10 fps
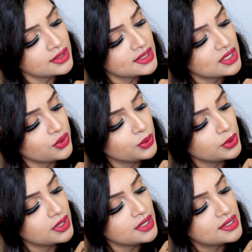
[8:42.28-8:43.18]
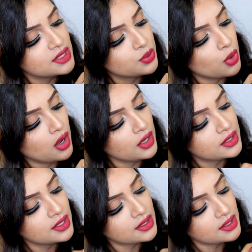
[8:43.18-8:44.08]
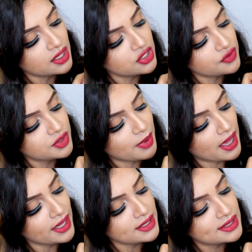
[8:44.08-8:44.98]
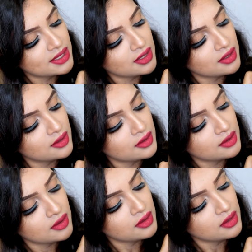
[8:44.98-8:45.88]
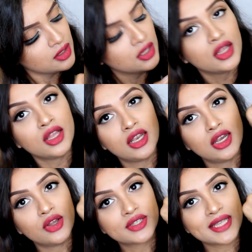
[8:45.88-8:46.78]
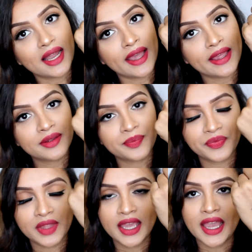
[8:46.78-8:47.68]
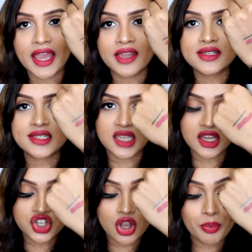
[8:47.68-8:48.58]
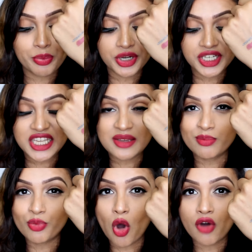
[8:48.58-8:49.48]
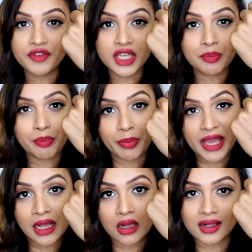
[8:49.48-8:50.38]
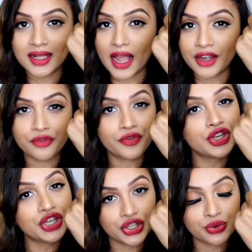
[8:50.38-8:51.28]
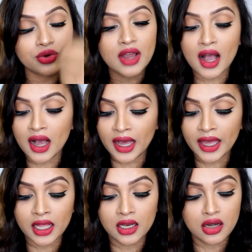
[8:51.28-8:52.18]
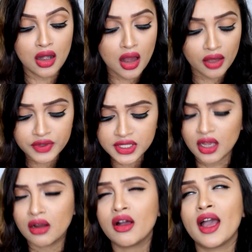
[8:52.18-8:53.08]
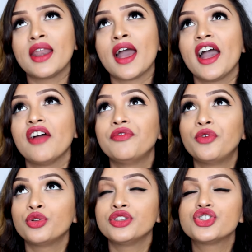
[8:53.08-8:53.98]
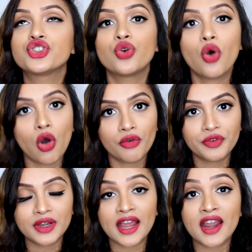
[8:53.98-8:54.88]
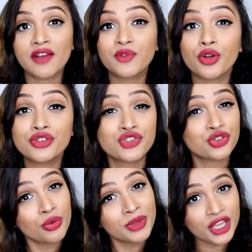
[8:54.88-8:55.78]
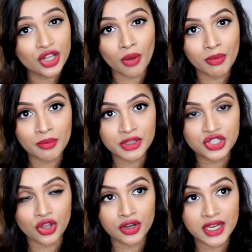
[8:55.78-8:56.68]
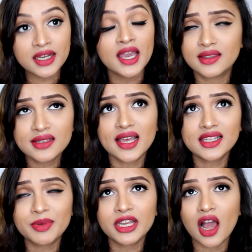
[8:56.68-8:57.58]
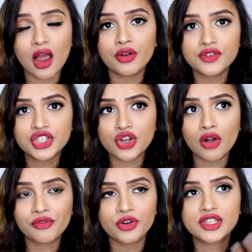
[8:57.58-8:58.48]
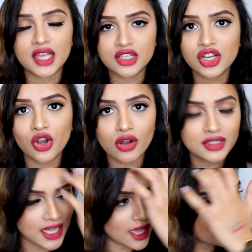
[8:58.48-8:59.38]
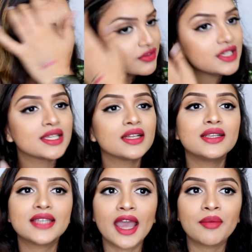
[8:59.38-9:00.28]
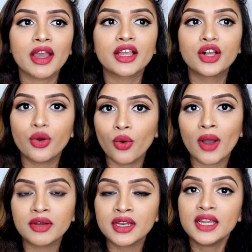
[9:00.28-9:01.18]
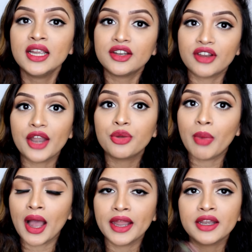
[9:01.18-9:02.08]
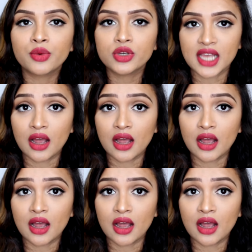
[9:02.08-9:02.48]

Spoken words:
So this is what Touch of Spice looks like. It is such a pretty mauvey pink kind of a nude. I love this color, and I have worn this so often, and I've gotten so many compliments on it. This has been out of stock for such a long time. Every single time I go and try to buy it, it was